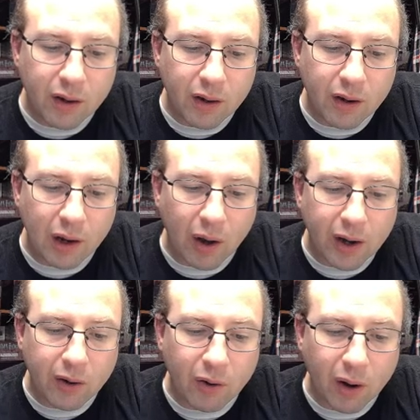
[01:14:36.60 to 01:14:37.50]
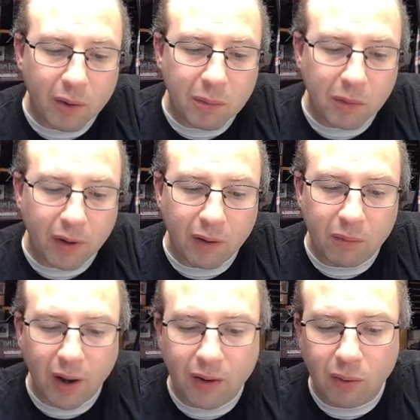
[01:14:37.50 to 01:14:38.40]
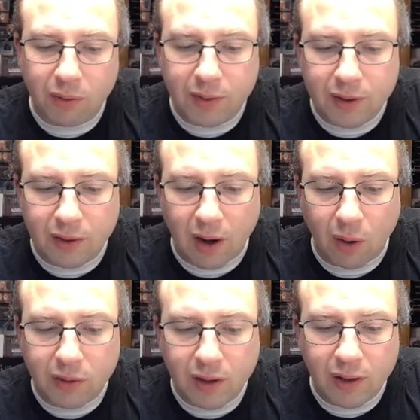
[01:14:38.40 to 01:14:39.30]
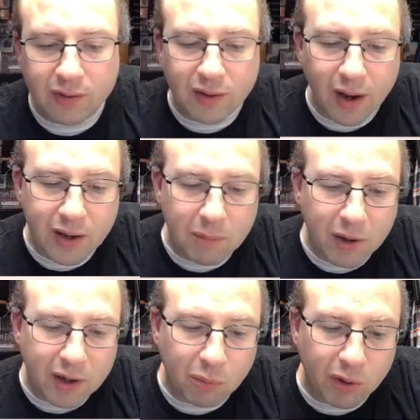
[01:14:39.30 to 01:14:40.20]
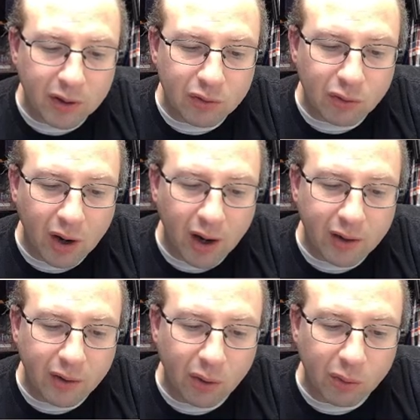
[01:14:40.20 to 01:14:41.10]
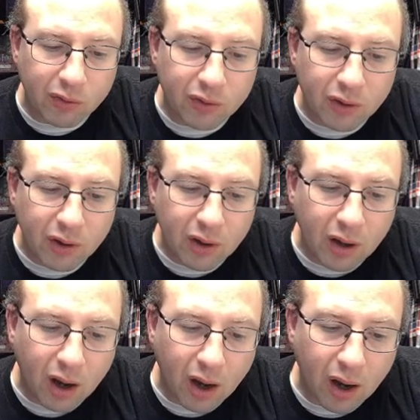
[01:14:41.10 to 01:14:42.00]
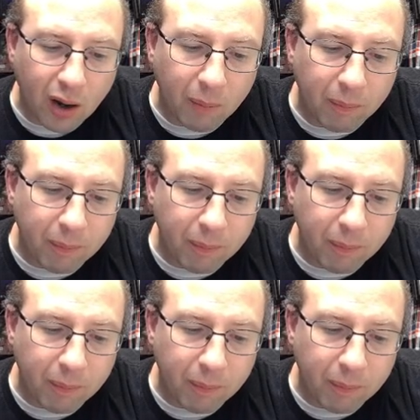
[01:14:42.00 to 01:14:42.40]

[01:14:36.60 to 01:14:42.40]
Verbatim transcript: Now I don't know how many people. I, I, don't think they're out yet. Has anybody really tried those uh,